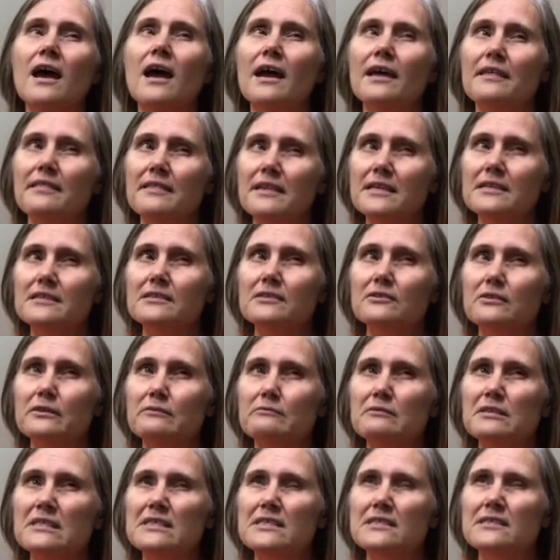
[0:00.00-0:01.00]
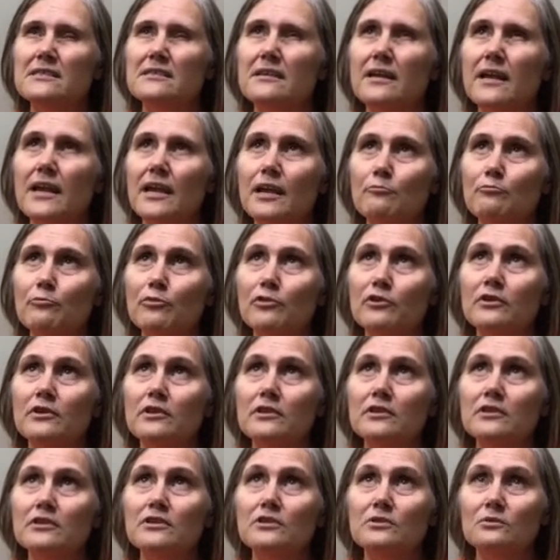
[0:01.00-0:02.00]
I think so. It was
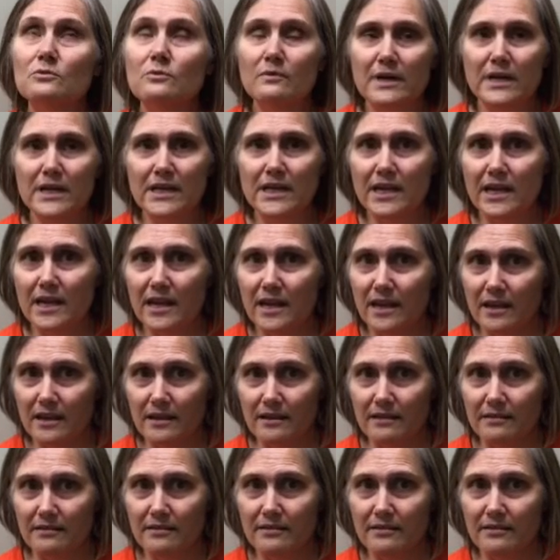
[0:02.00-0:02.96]
April 28th.